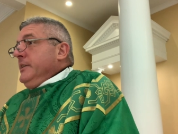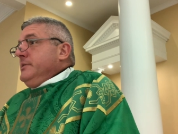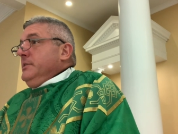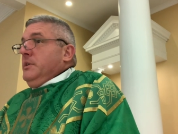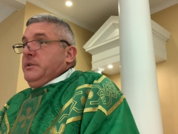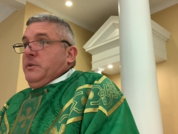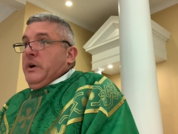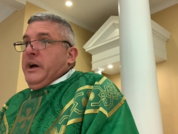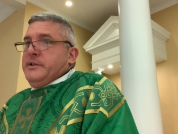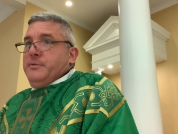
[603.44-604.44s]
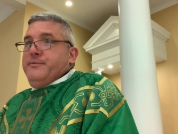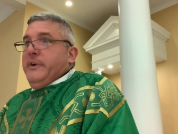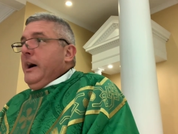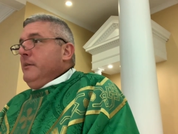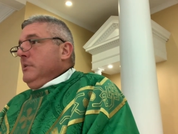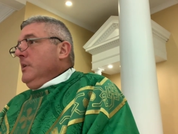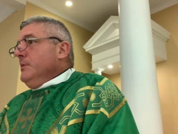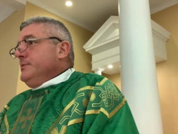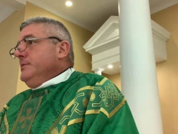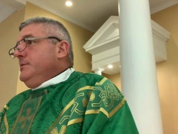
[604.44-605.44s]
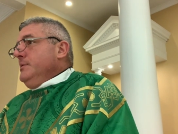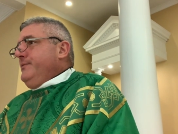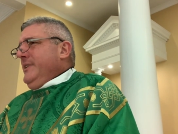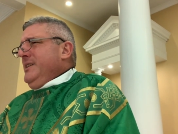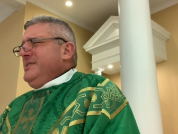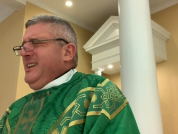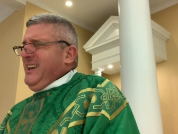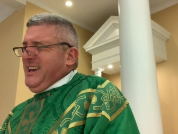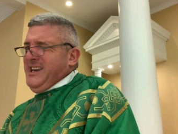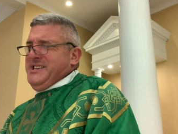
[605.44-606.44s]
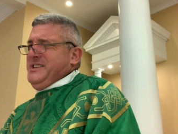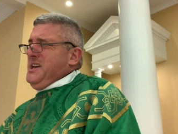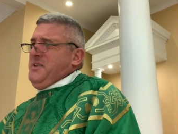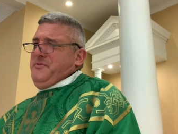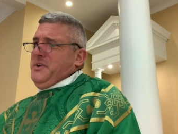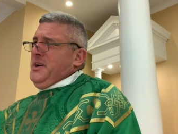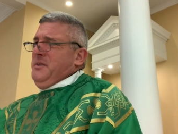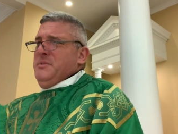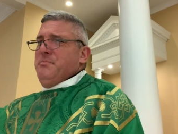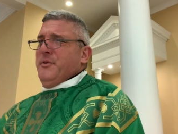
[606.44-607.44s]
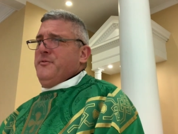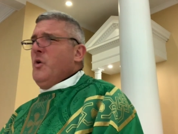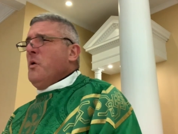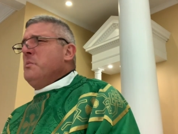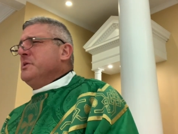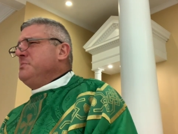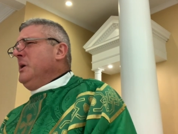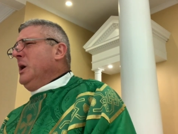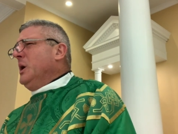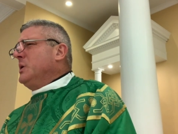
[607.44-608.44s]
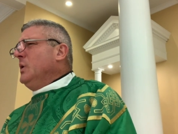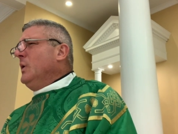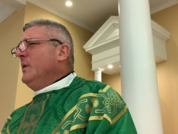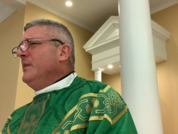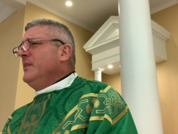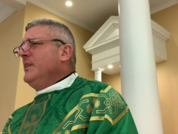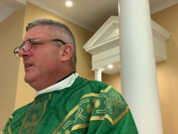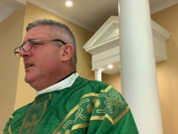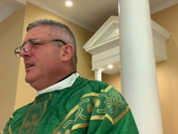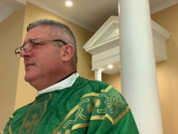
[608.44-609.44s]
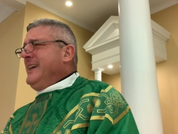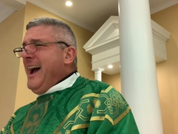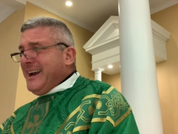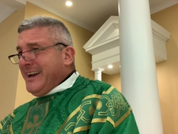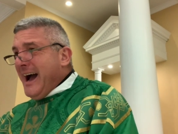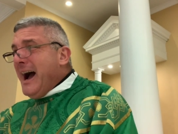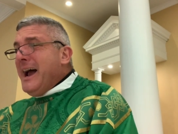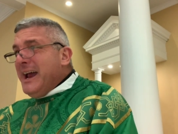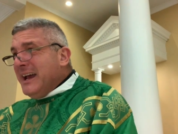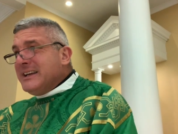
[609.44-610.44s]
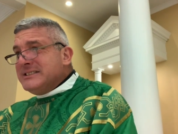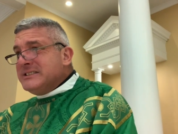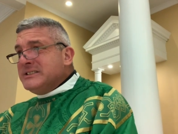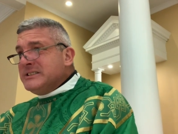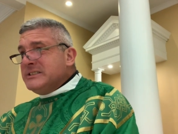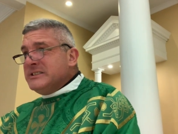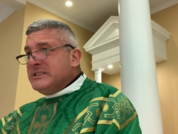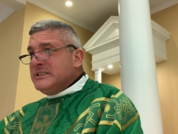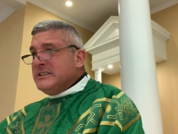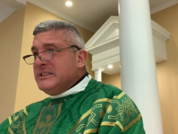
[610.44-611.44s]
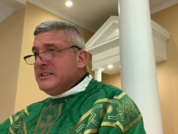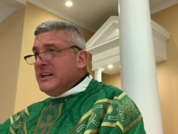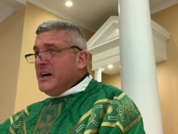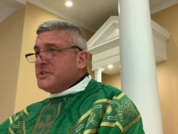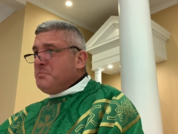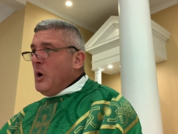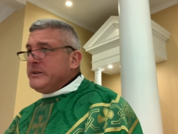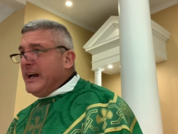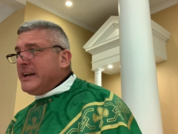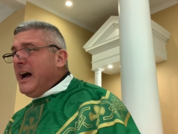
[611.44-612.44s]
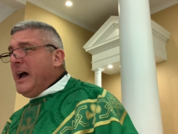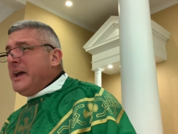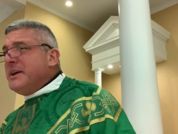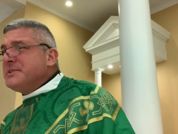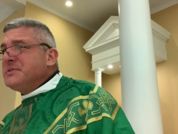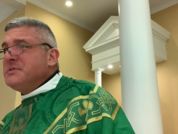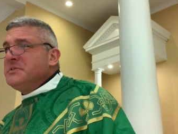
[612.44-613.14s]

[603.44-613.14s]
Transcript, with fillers: sitting on the grass with five loaves and two fish. Easy for him to perform this miracle. That guy? You know how smart that guy is?